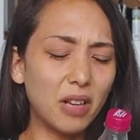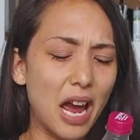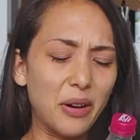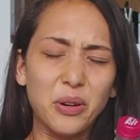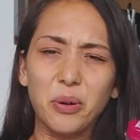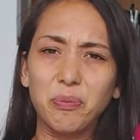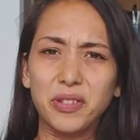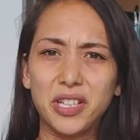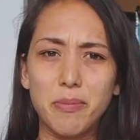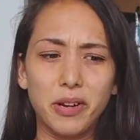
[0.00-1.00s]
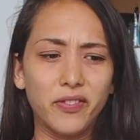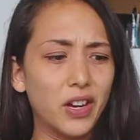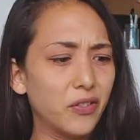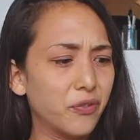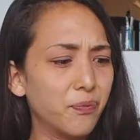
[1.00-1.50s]
I don't know. It's not my
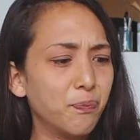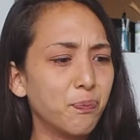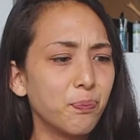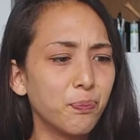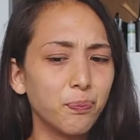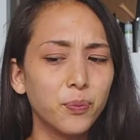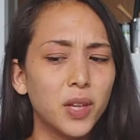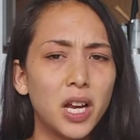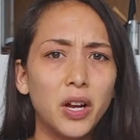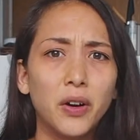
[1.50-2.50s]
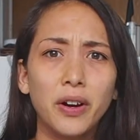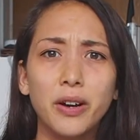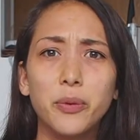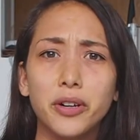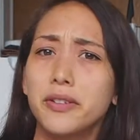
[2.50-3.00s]
fave.
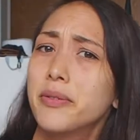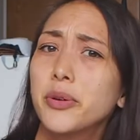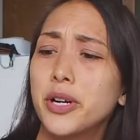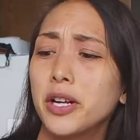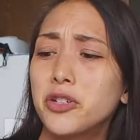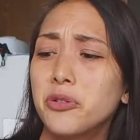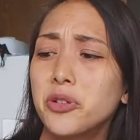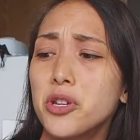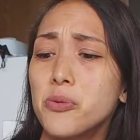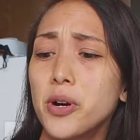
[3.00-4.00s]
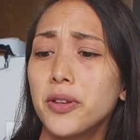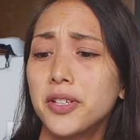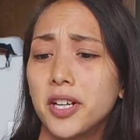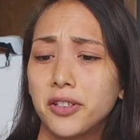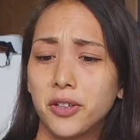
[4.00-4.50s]
Alright, we're not doing so well the
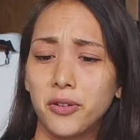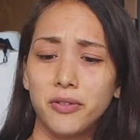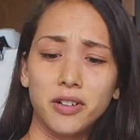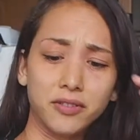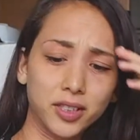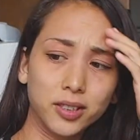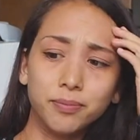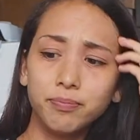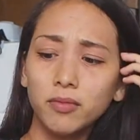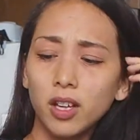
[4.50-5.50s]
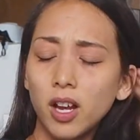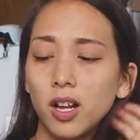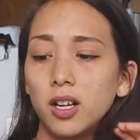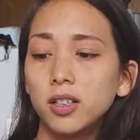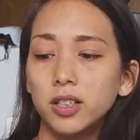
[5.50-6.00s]
Tesco round.
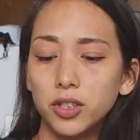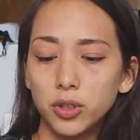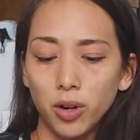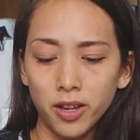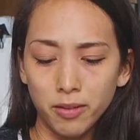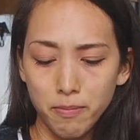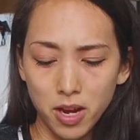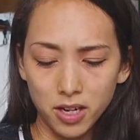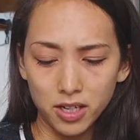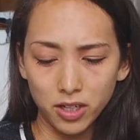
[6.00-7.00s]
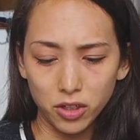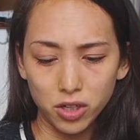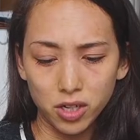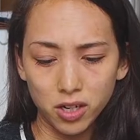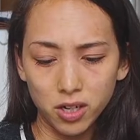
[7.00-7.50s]
Let's try the main
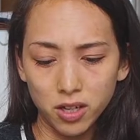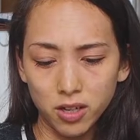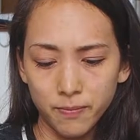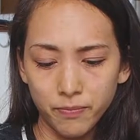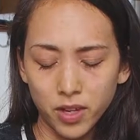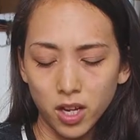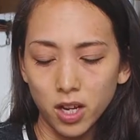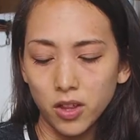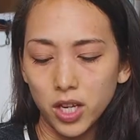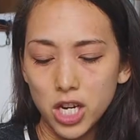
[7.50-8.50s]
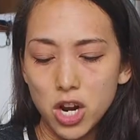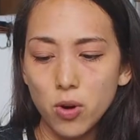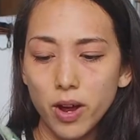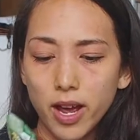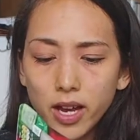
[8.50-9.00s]
dish. The
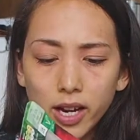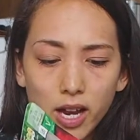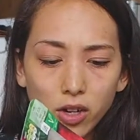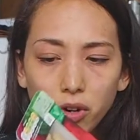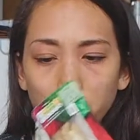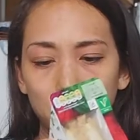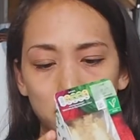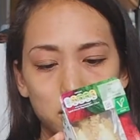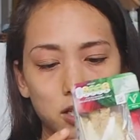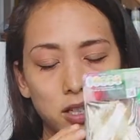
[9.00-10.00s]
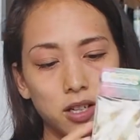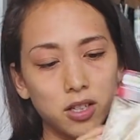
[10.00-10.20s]
no egg and cress.